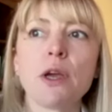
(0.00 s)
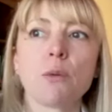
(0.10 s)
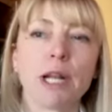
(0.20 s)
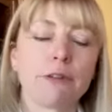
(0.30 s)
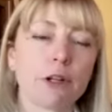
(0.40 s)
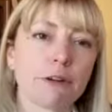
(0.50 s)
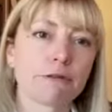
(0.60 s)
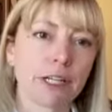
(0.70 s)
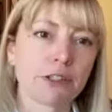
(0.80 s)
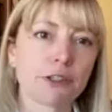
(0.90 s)
we'd have all our
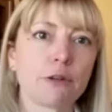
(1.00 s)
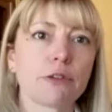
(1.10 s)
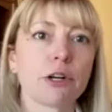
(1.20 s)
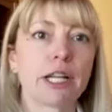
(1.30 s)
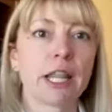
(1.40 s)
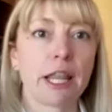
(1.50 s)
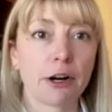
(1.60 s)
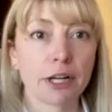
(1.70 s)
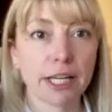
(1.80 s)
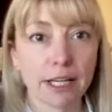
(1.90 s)
friends over and
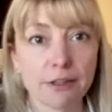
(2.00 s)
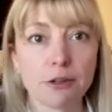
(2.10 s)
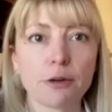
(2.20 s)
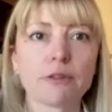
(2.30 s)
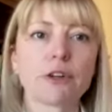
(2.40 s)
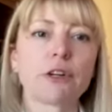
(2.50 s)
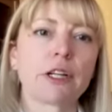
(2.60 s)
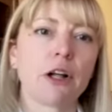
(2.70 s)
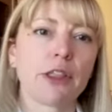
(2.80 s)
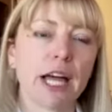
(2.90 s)
their kids over
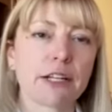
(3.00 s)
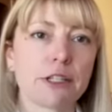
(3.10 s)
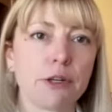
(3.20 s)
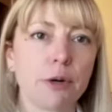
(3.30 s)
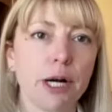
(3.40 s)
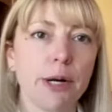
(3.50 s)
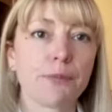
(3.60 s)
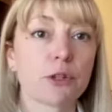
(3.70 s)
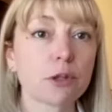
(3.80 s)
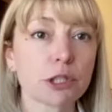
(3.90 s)
and all that to
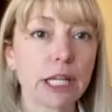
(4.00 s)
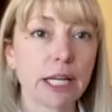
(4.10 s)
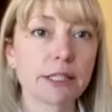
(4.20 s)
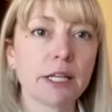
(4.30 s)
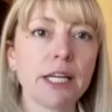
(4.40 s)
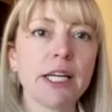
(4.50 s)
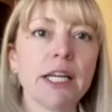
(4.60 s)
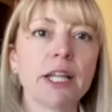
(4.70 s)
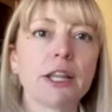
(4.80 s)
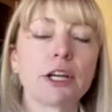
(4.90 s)
socialize
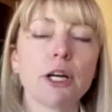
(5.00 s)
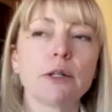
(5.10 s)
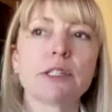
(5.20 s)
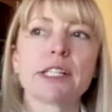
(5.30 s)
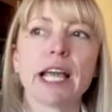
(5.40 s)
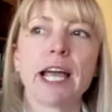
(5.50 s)
the goats.